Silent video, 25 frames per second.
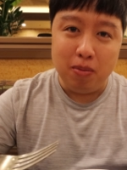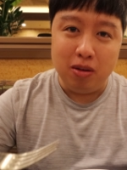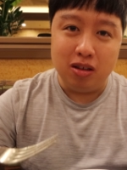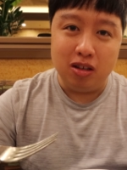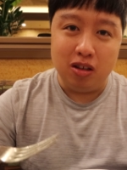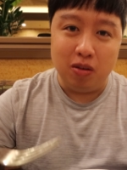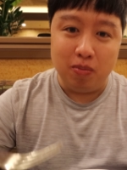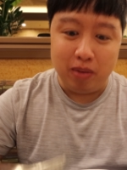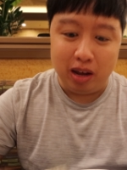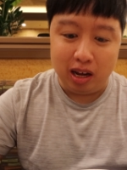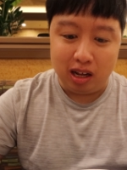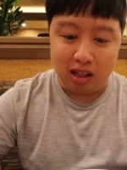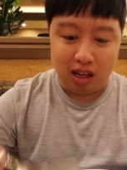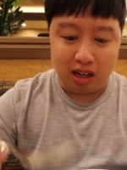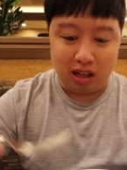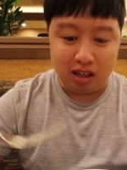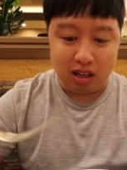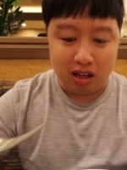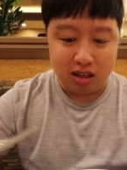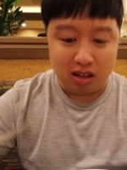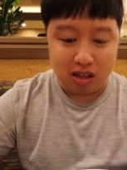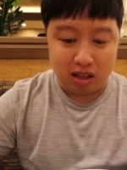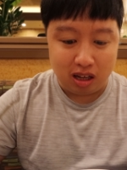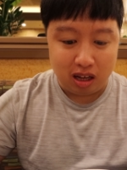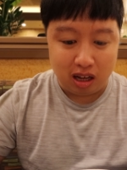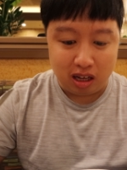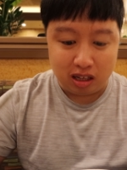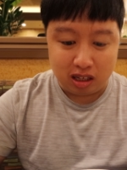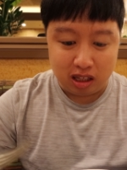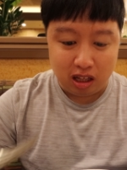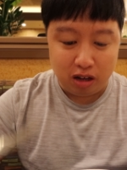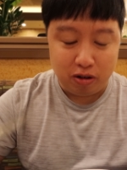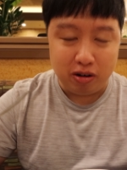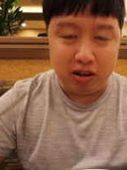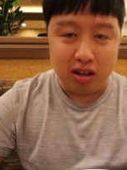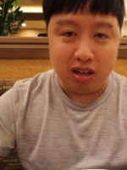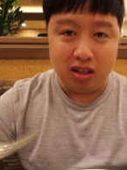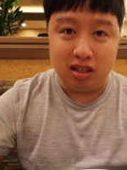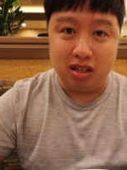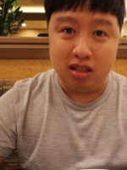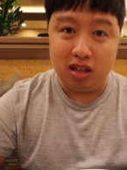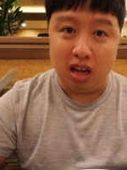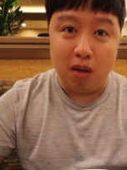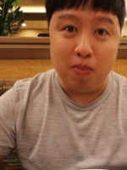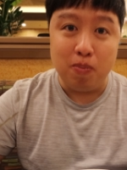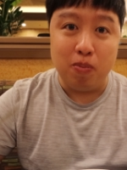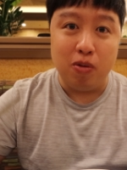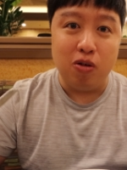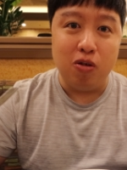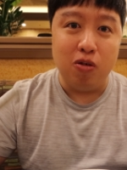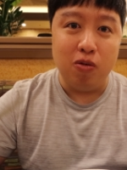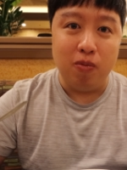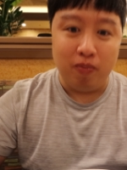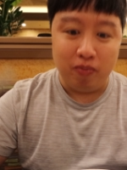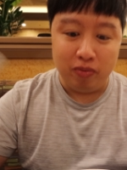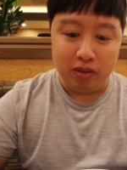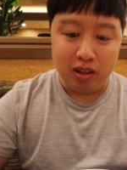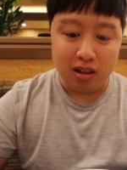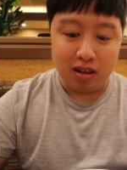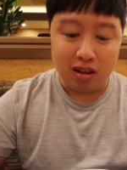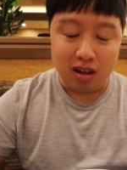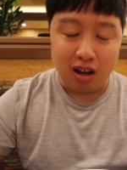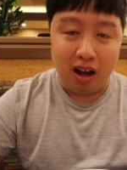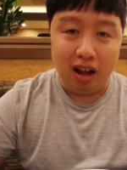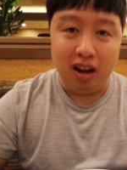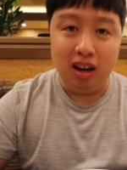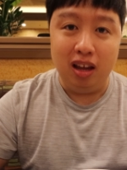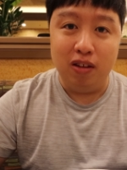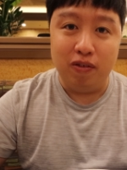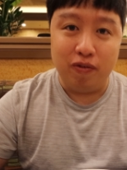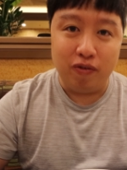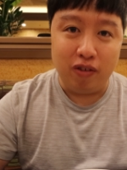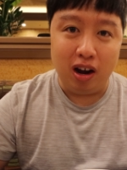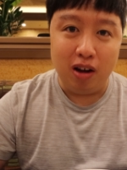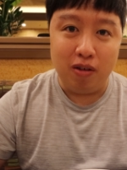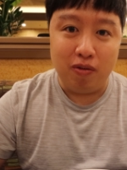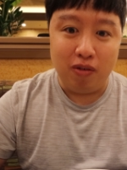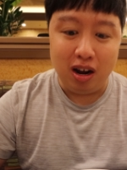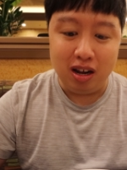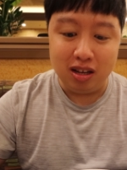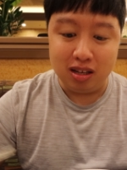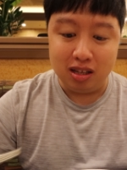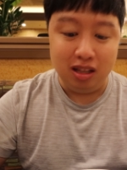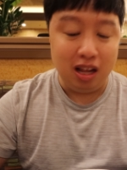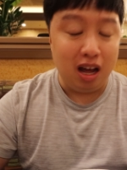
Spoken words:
used to make. Like, it's literally a staple Chinese fried rice.